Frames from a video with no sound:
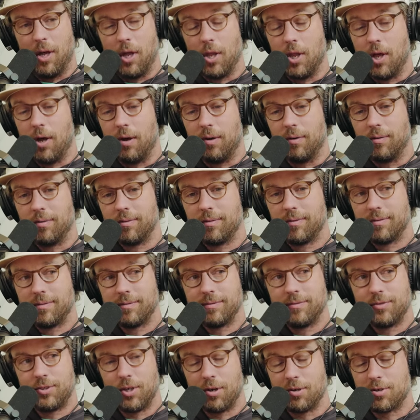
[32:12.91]
Although
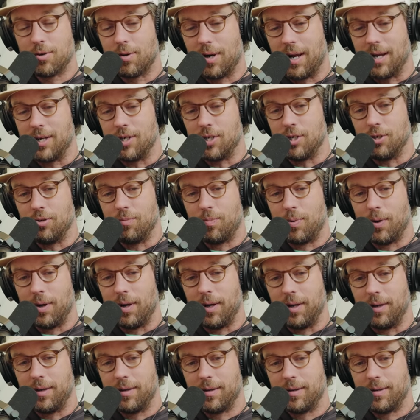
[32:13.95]
JoJo and I do
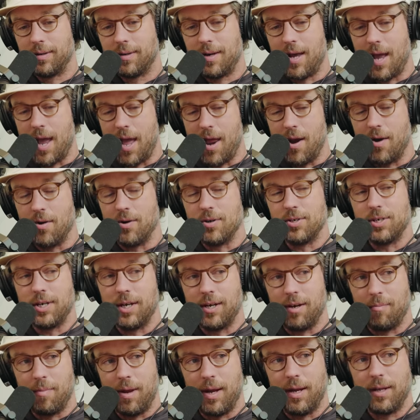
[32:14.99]
put energy
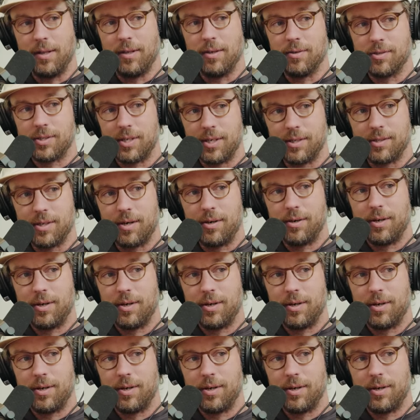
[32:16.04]
into making those things